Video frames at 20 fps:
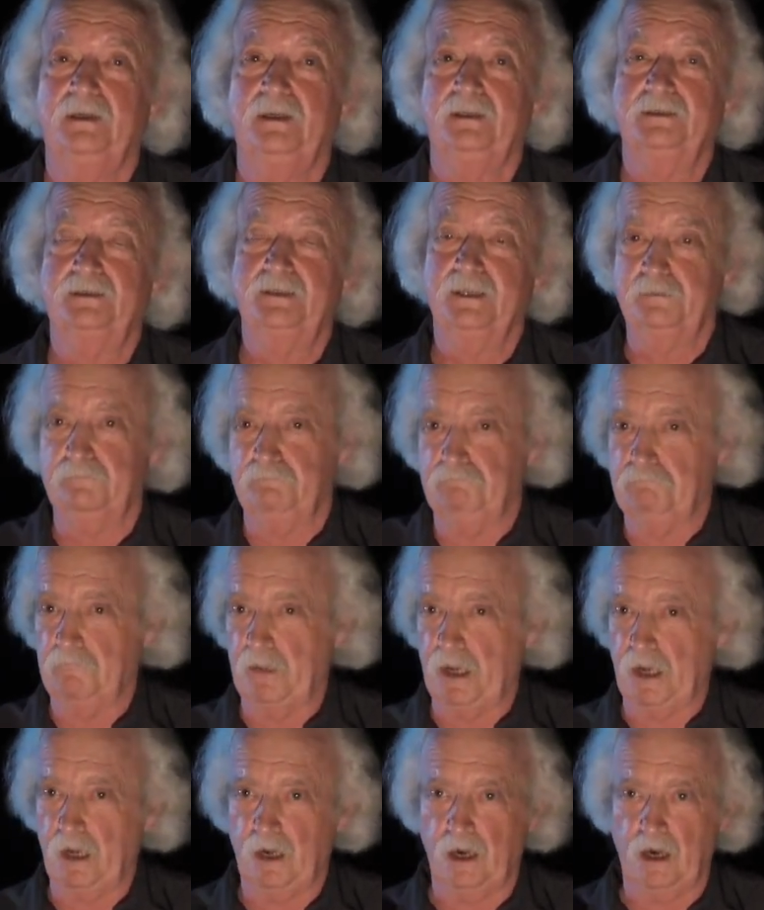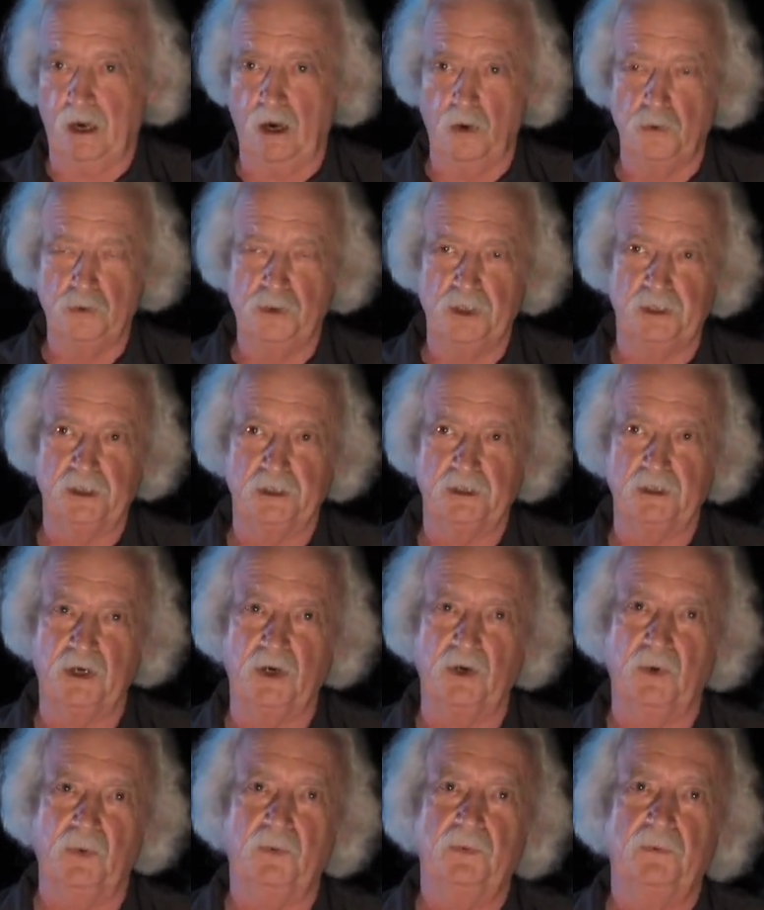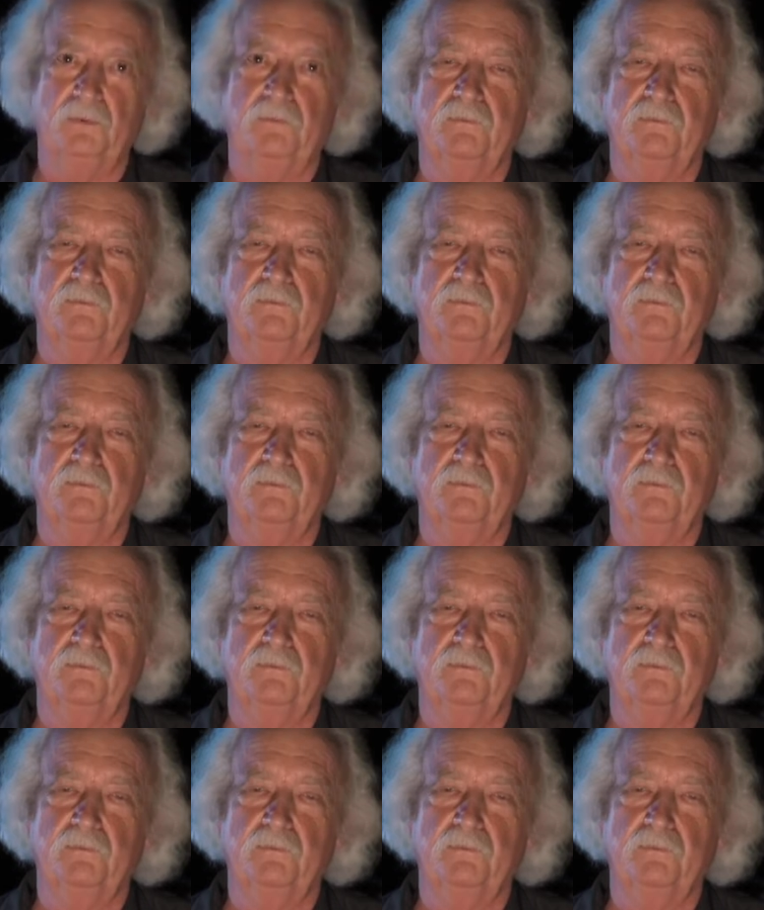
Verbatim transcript: and said, How did it go?